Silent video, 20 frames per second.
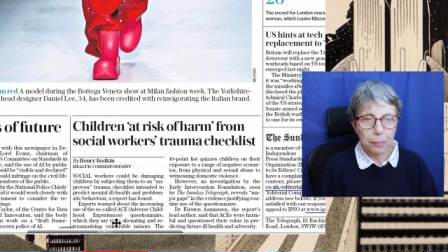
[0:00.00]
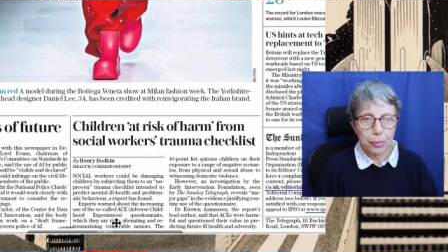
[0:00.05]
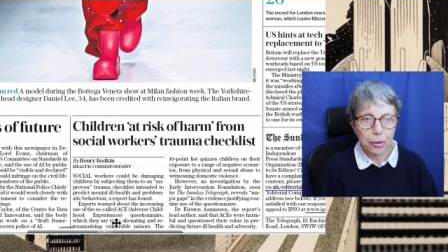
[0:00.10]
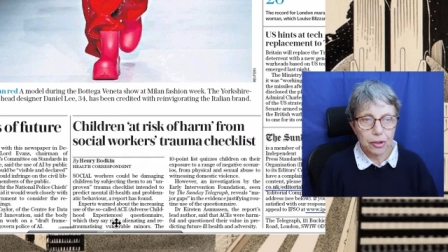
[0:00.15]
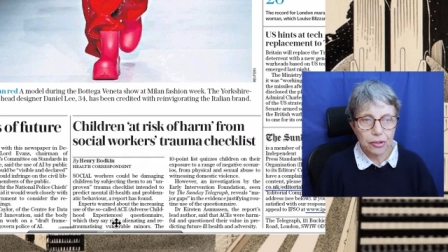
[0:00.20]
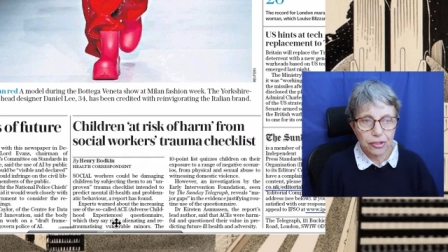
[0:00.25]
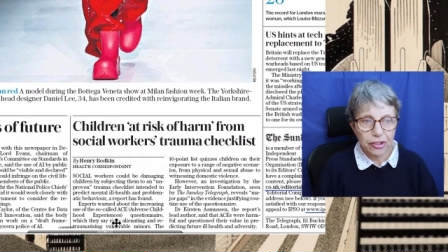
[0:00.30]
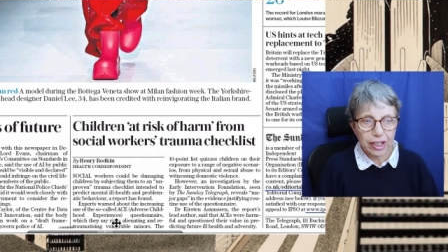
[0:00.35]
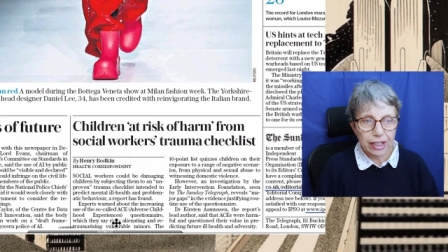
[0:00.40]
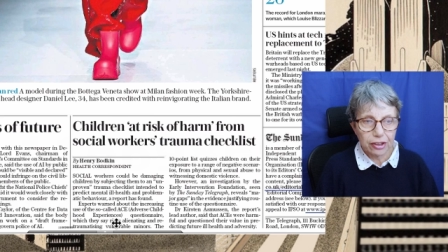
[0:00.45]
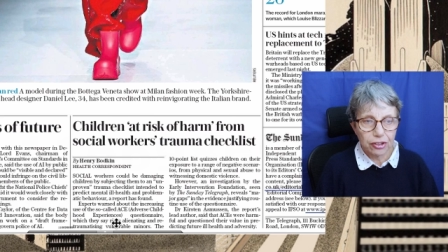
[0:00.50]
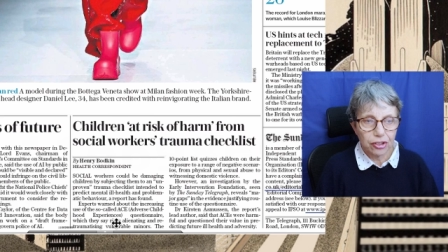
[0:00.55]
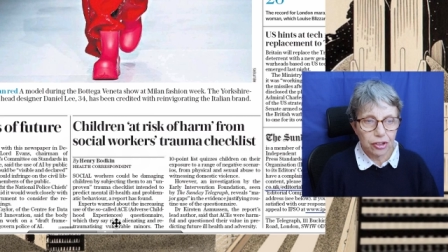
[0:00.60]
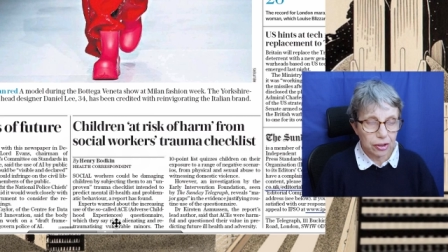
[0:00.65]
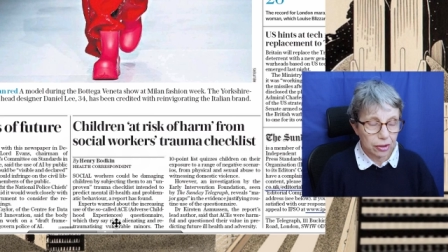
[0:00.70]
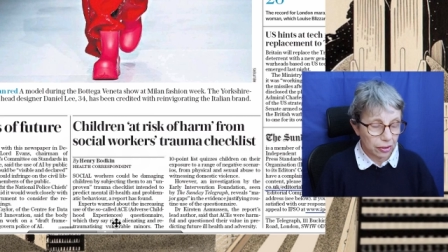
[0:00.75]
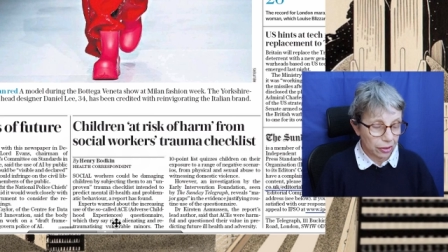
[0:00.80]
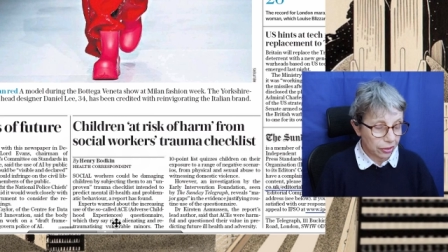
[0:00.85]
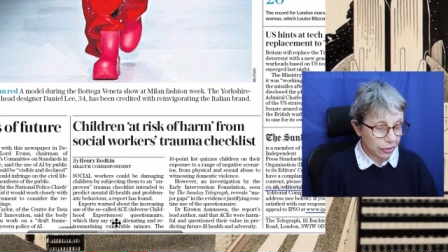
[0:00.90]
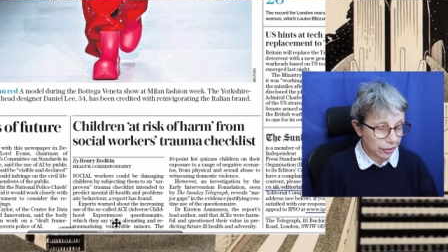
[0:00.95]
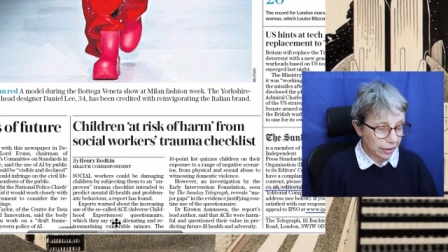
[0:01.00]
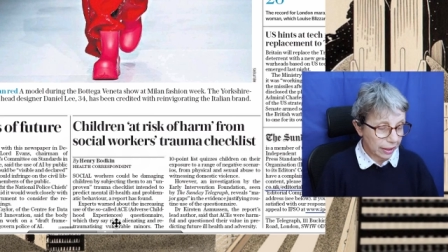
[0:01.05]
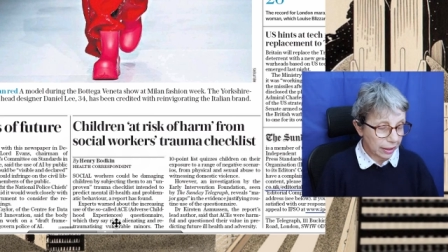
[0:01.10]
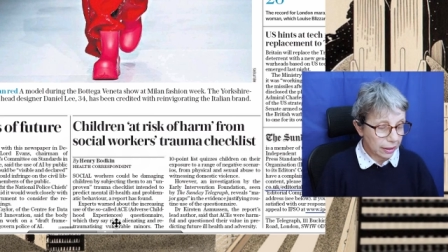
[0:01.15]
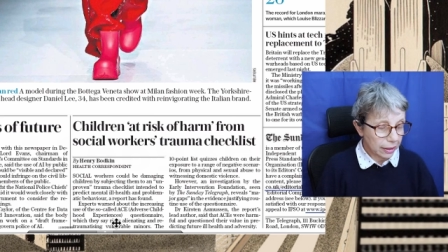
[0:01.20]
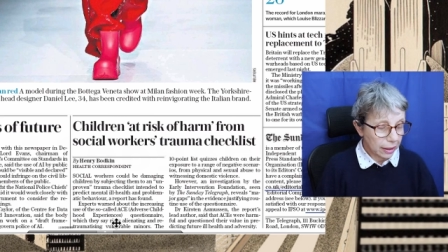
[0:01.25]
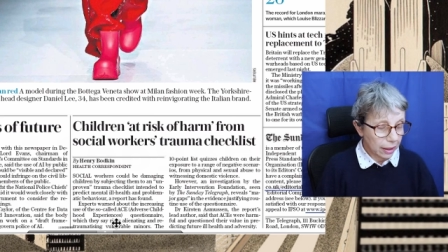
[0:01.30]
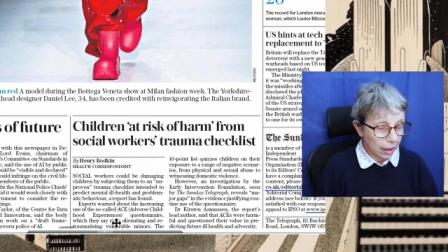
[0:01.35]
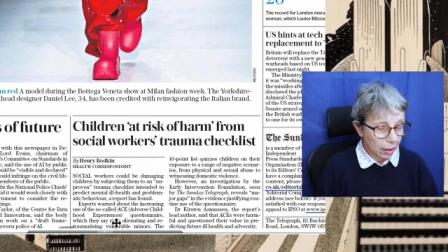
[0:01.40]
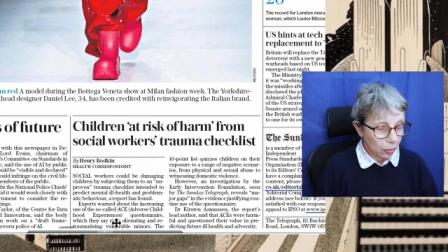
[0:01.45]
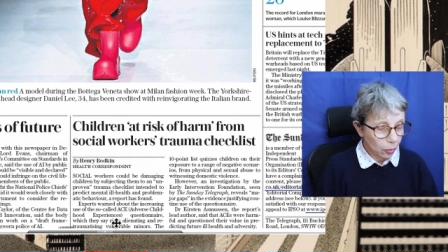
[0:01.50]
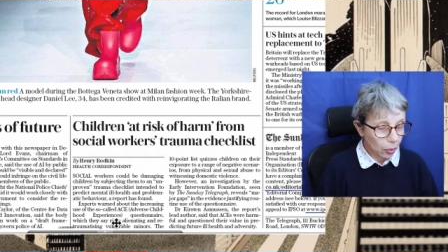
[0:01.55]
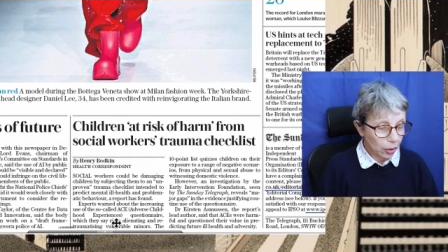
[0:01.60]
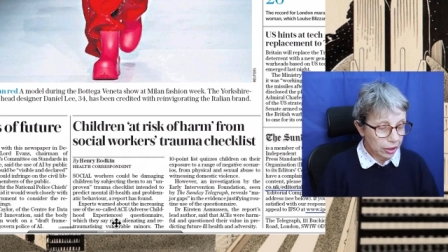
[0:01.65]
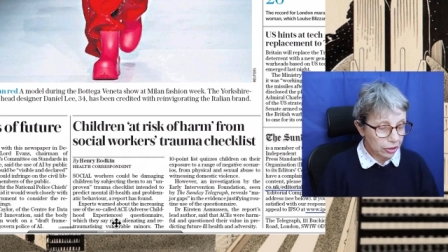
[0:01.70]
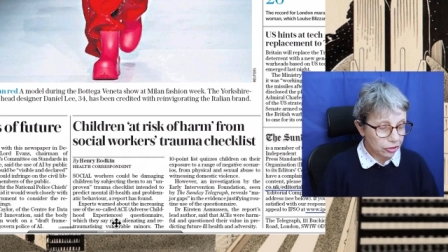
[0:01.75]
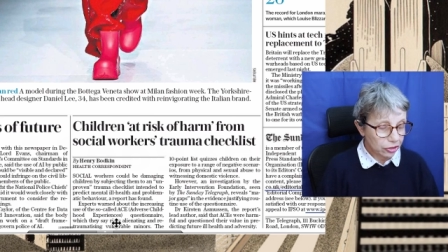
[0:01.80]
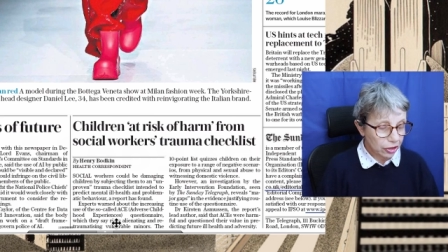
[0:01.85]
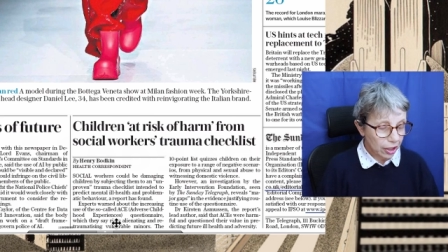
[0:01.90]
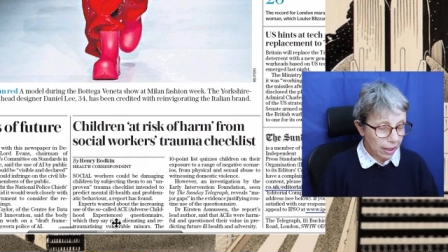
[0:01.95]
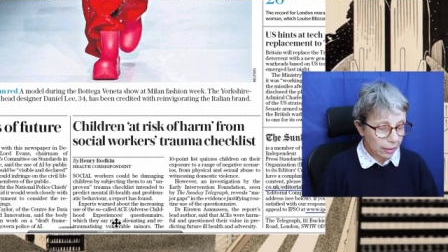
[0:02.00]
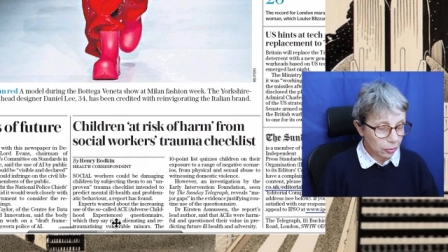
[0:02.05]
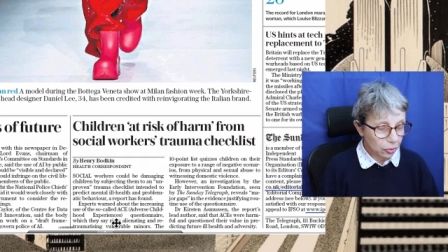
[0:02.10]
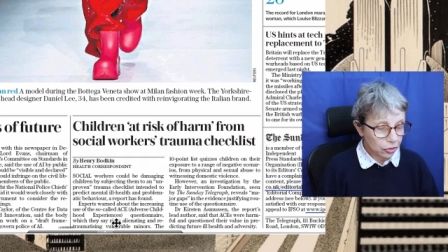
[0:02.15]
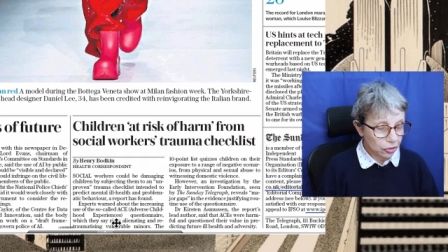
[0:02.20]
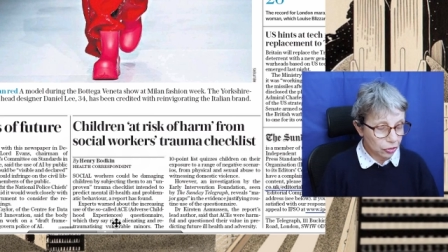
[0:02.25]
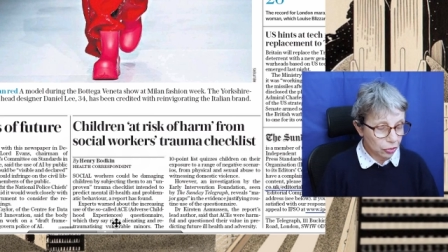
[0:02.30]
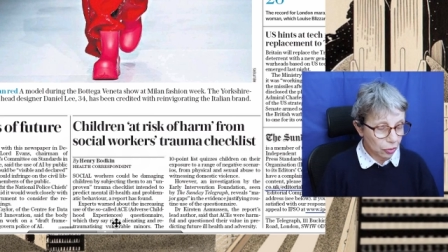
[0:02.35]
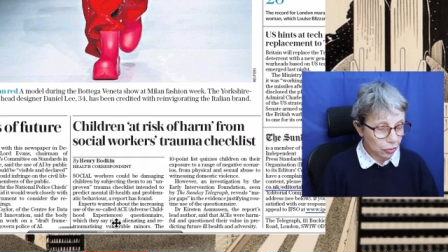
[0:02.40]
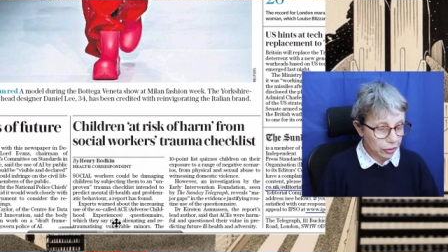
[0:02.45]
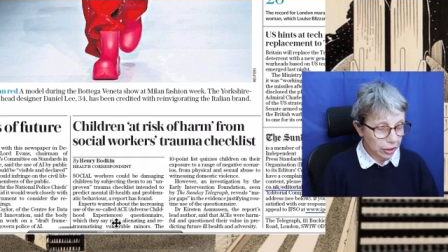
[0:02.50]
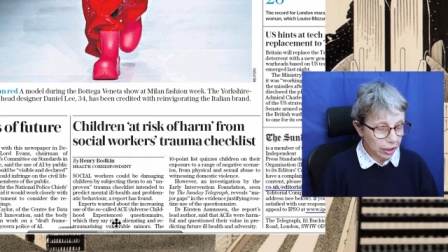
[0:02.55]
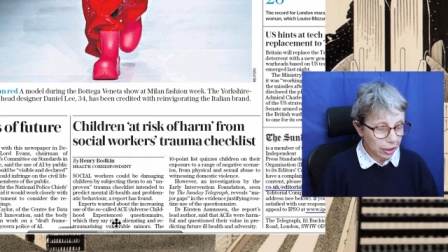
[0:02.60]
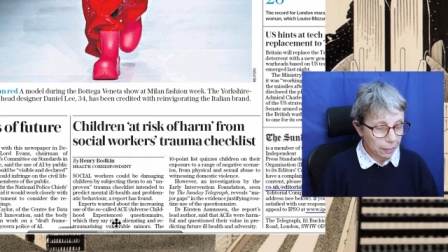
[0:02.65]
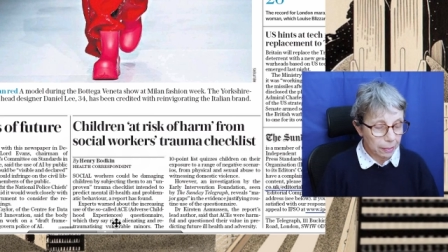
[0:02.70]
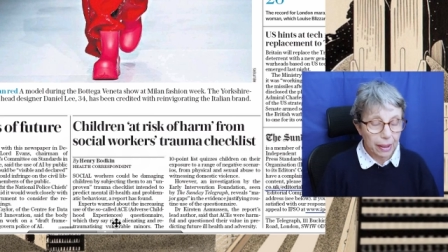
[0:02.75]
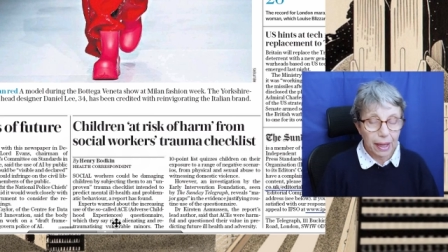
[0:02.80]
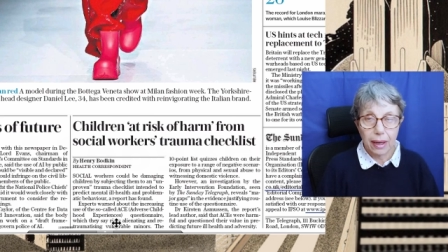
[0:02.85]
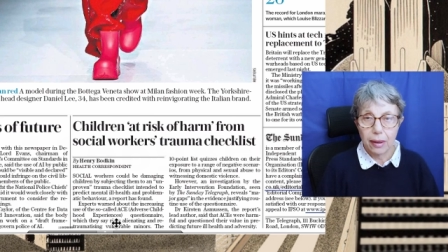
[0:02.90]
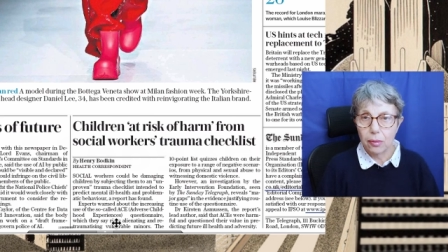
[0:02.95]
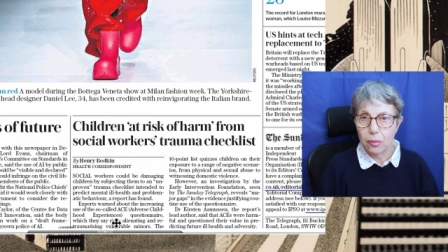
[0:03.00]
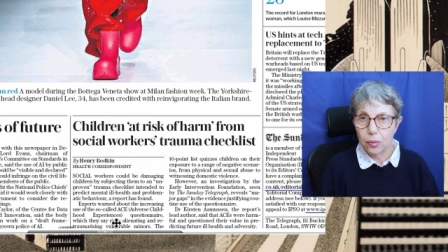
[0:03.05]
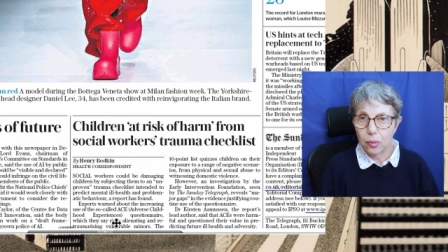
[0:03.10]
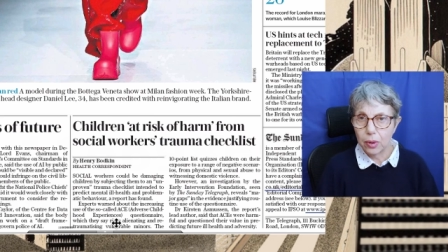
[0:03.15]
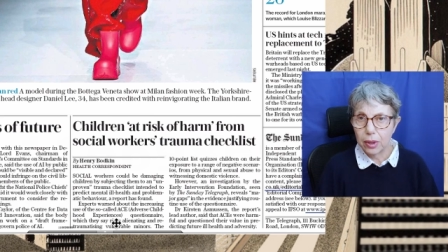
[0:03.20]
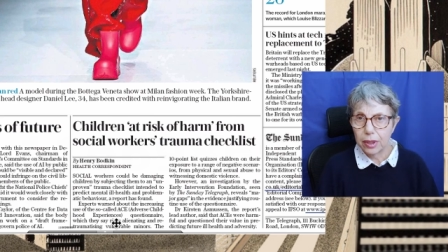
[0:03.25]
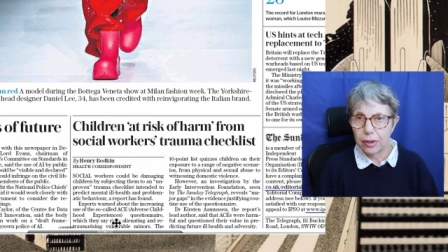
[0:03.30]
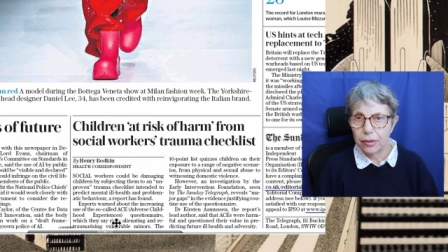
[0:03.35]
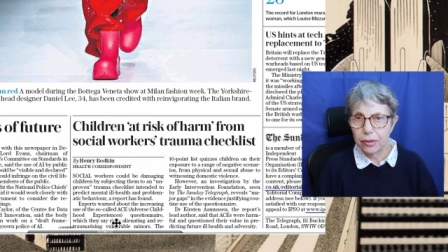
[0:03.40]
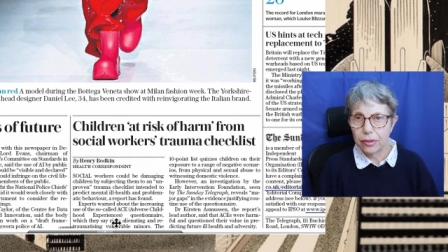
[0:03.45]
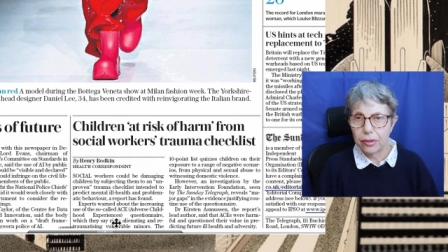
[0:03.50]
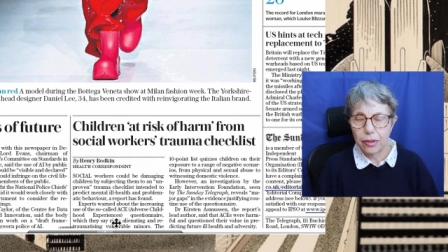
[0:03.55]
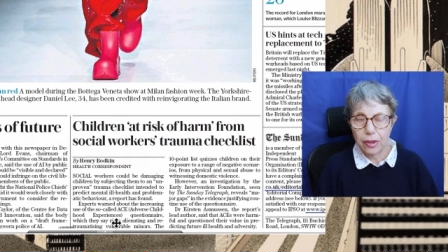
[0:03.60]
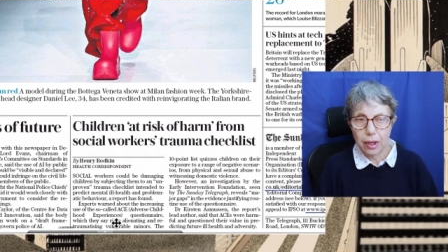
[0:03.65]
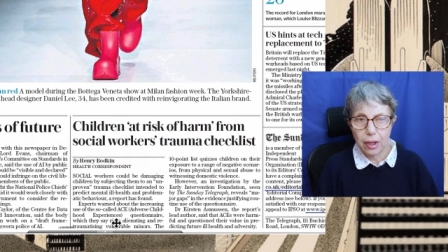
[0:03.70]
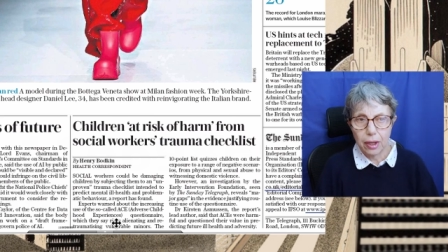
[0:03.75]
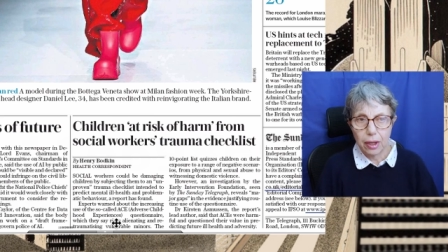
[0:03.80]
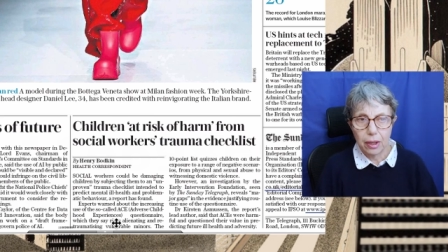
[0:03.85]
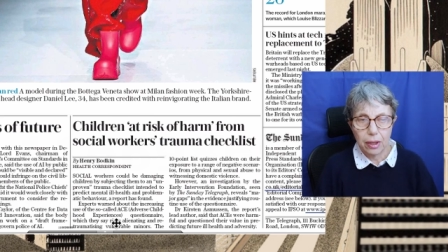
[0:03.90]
prediction thing, which I was talking about with uh,